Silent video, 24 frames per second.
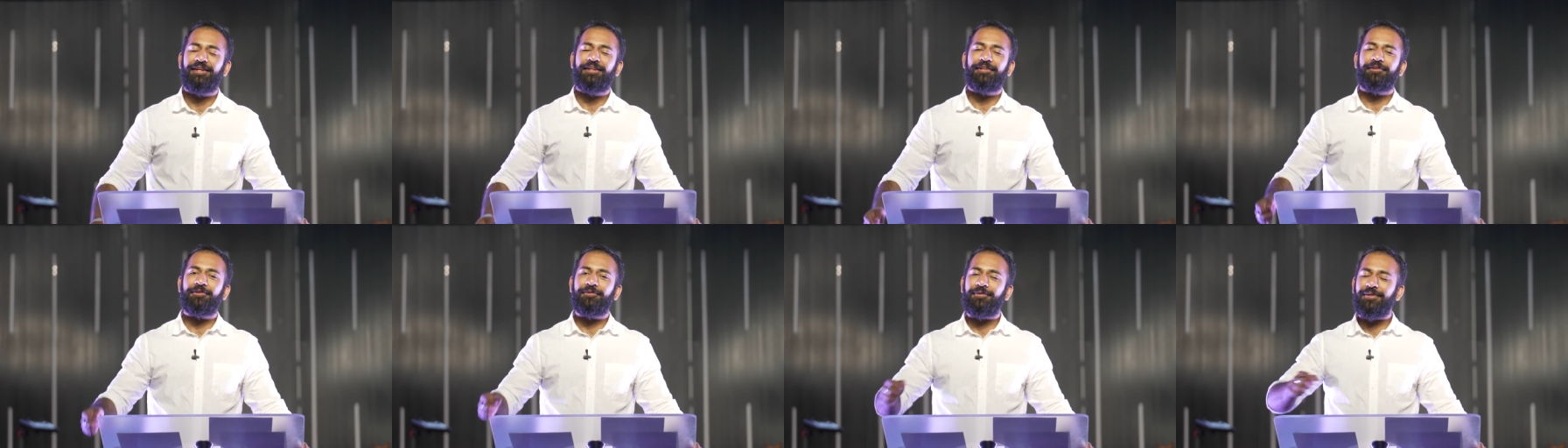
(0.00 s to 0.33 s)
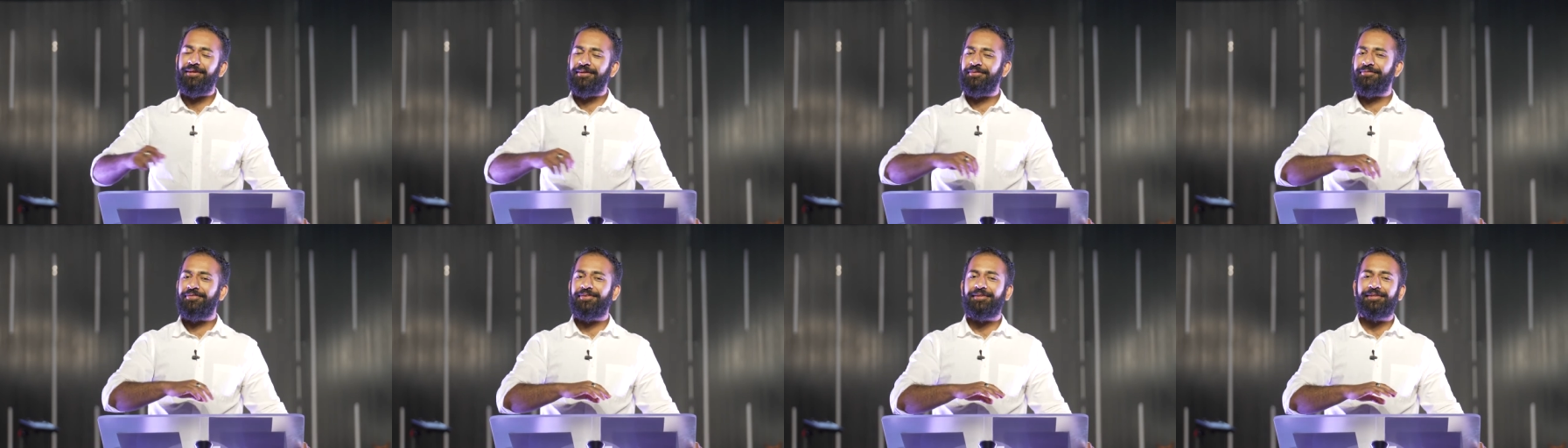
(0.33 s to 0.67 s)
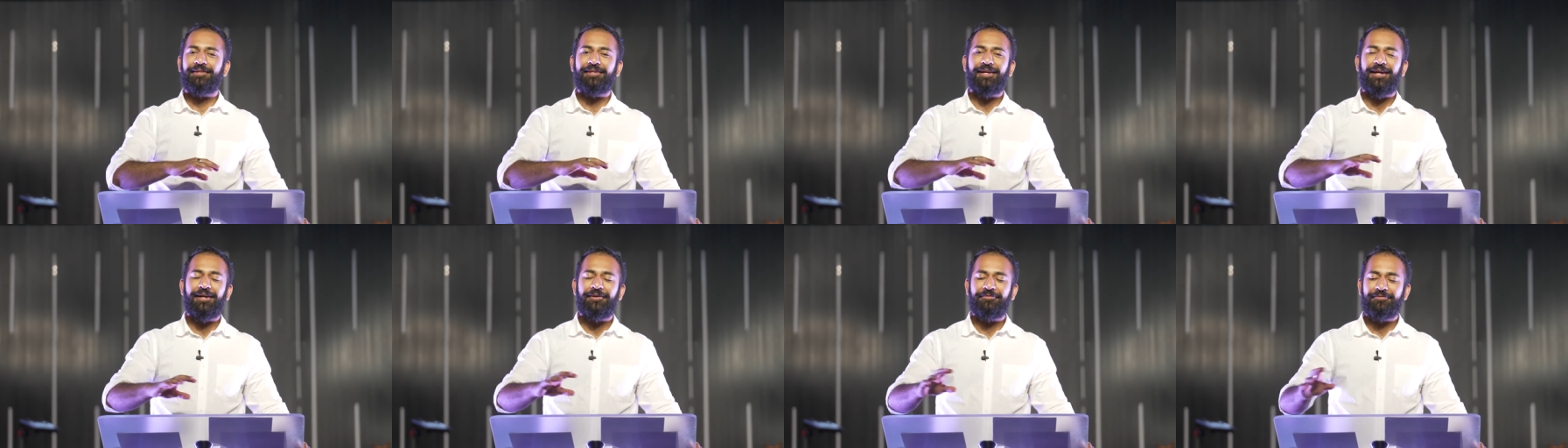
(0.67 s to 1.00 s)
You're
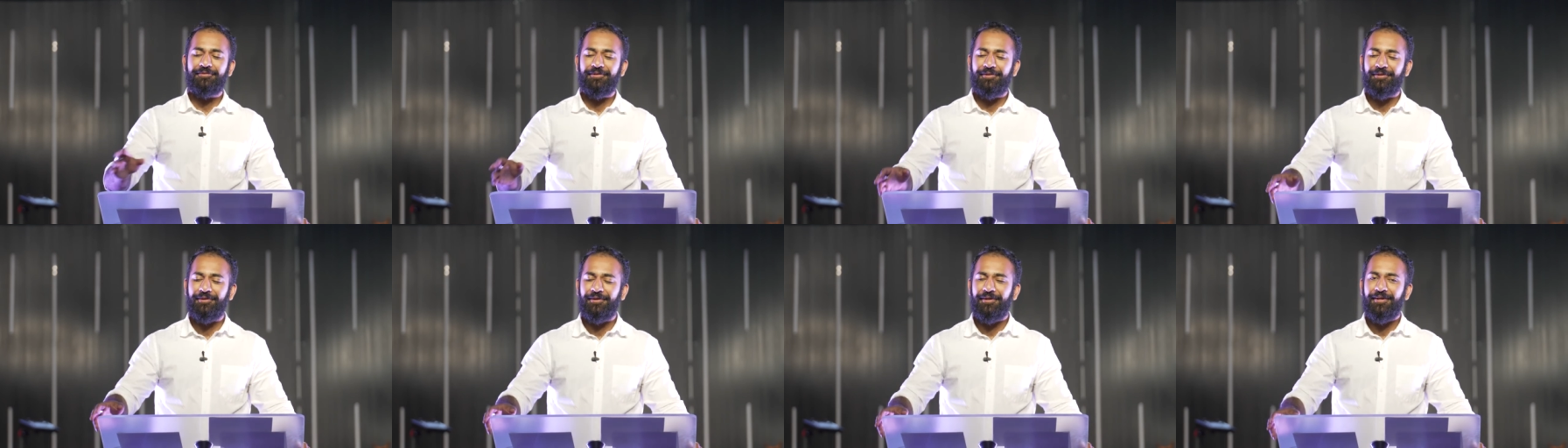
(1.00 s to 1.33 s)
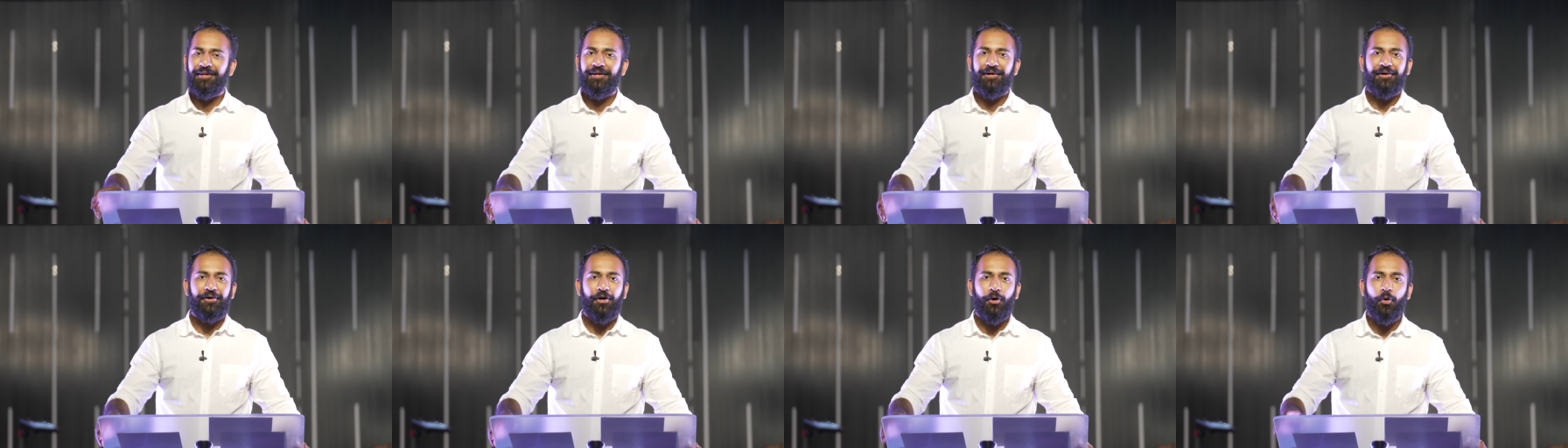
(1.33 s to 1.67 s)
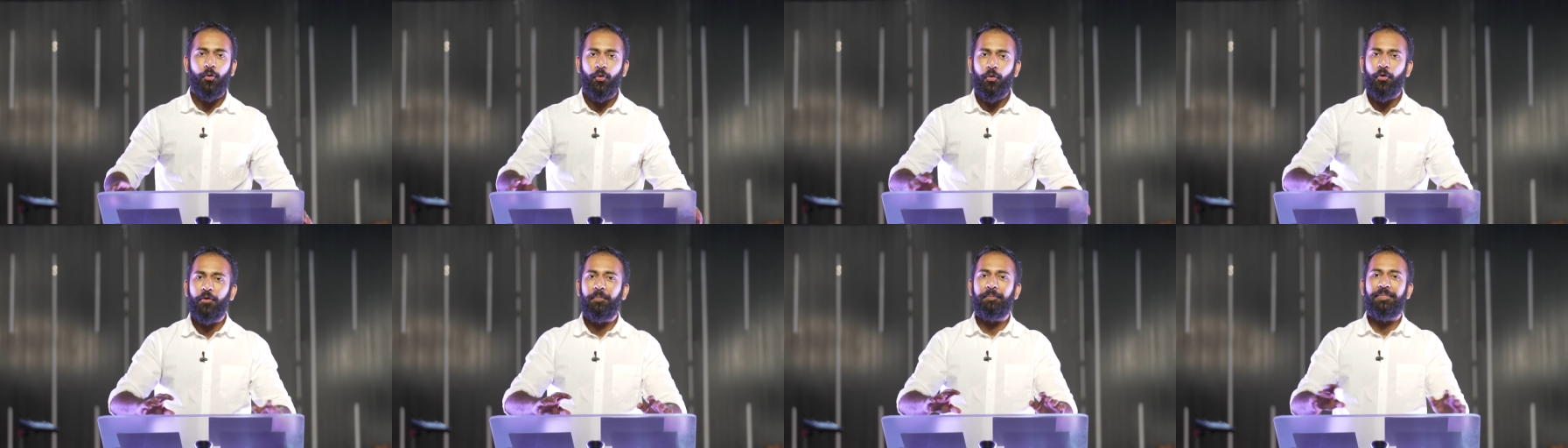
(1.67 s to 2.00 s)
looking after a
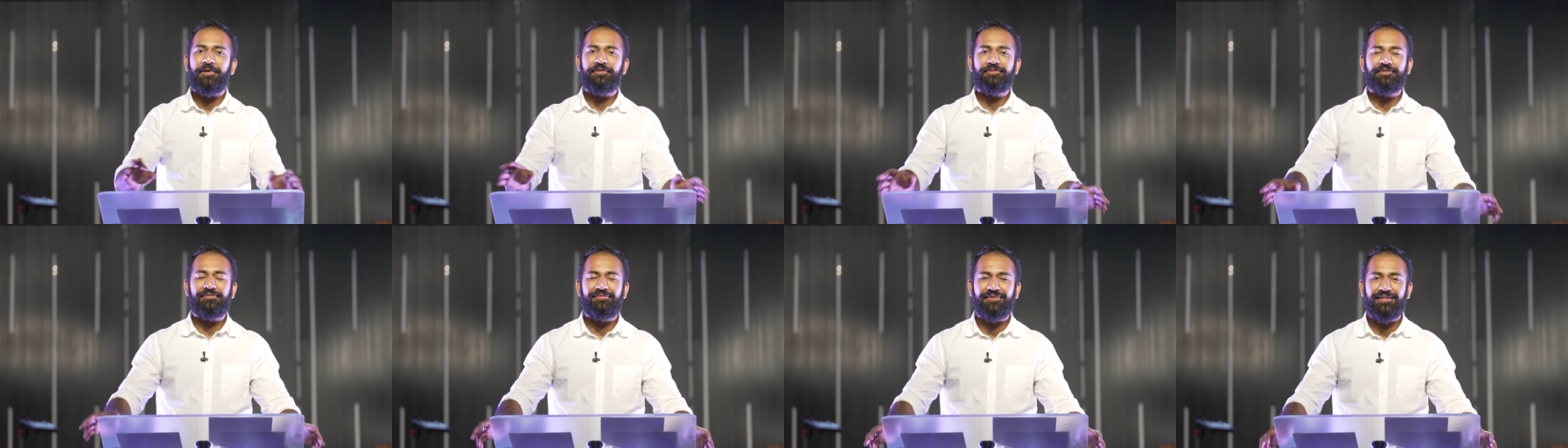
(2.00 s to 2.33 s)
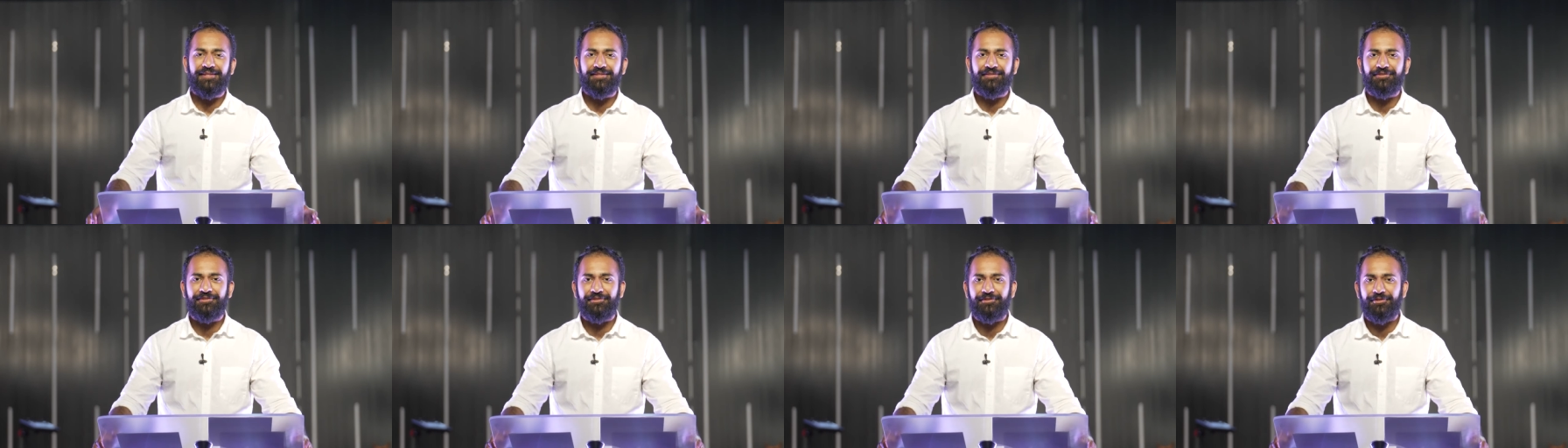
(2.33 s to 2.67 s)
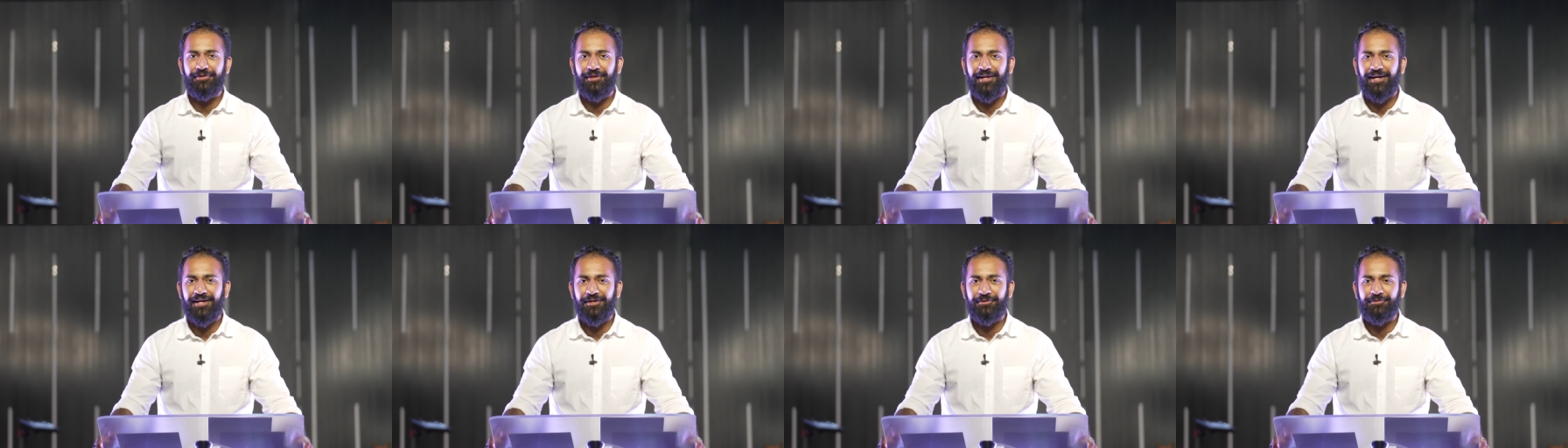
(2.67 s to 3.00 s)
whole bunch of things in
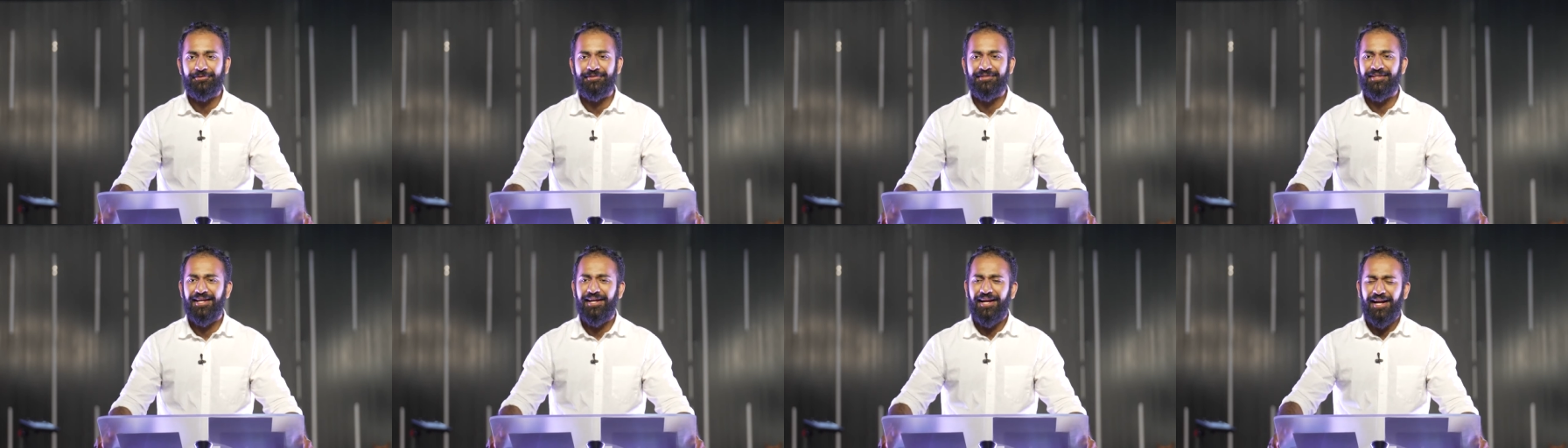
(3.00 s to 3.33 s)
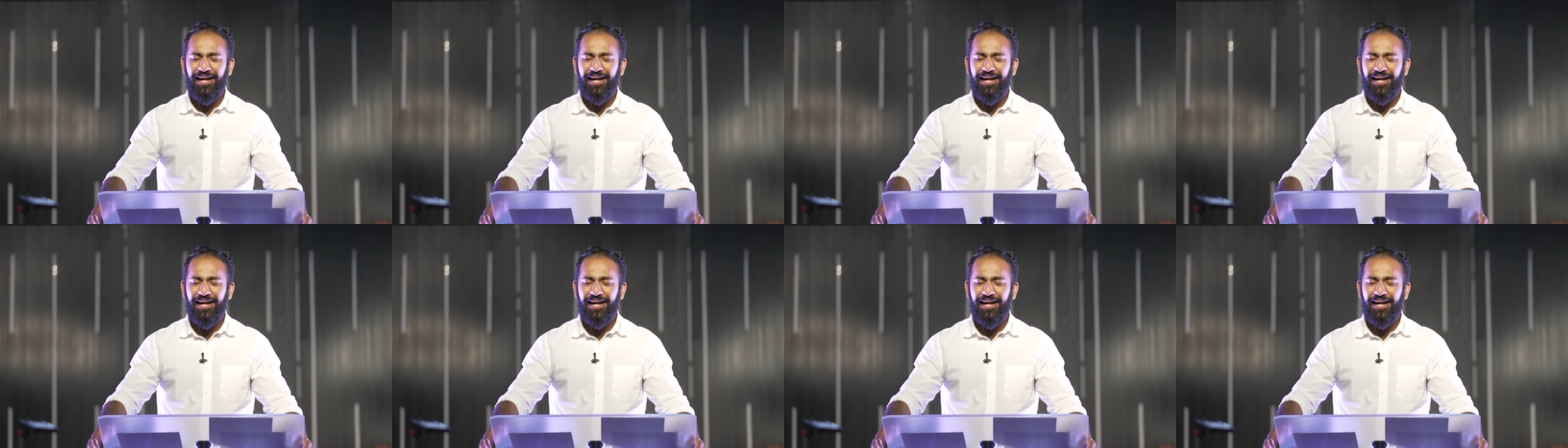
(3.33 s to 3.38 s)
your house.